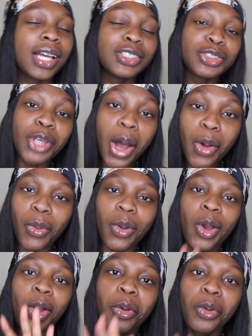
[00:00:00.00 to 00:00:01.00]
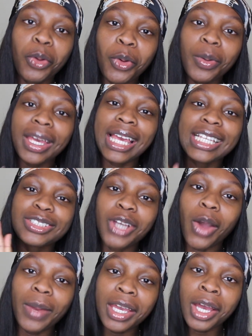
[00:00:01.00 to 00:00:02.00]
So who is
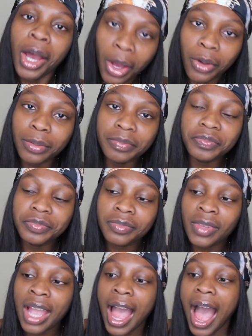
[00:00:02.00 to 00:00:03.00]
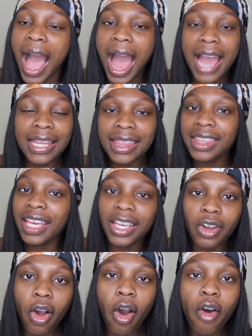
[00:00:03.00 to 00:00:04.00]
going home? I
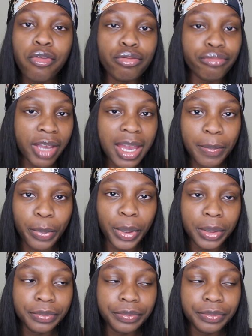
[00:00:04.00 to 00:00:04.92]
think off rip,